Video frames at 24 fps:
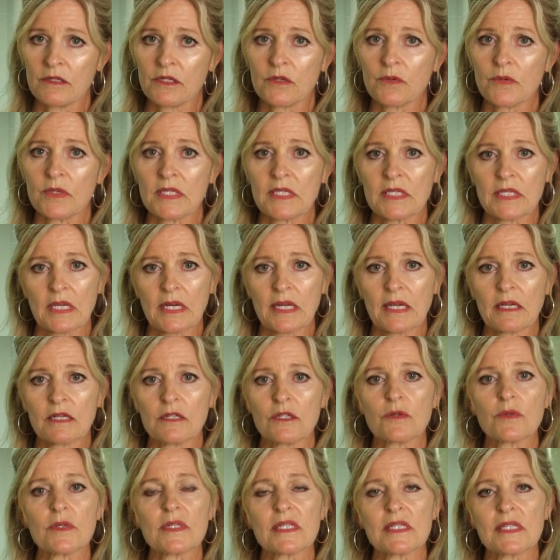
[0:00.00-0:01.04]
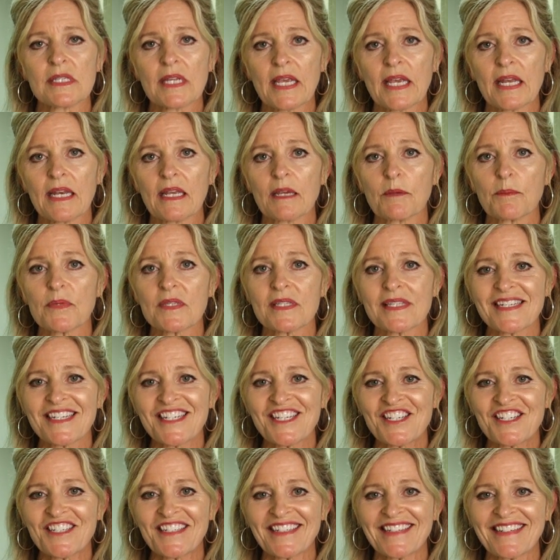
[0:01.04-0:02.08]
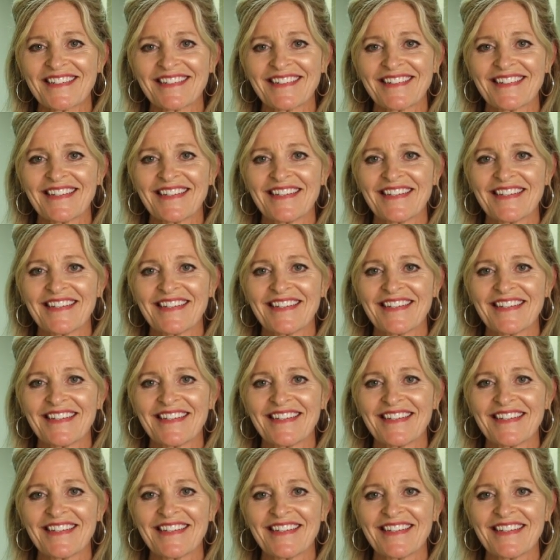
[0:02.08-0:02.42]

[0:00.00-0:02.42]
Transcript: to a sitting to a standing position.